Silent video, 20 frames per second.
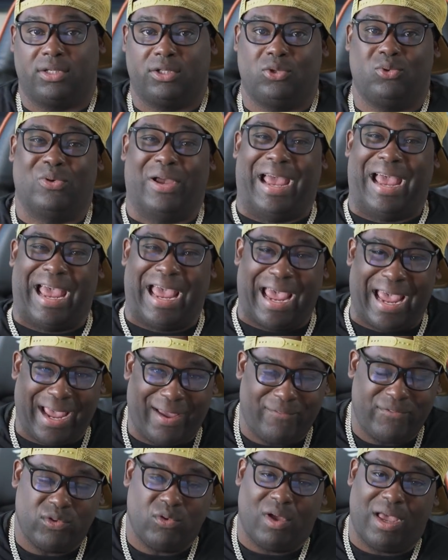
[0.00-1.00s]
You
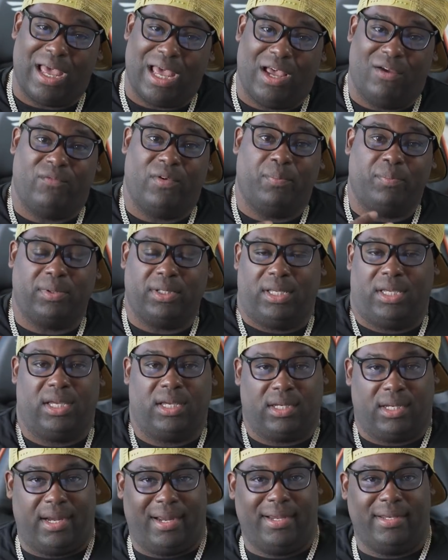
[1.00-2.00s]
have to have a plan,
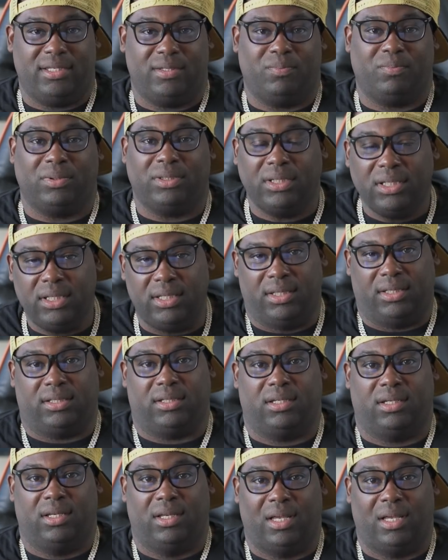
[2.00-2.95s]
guys. Please.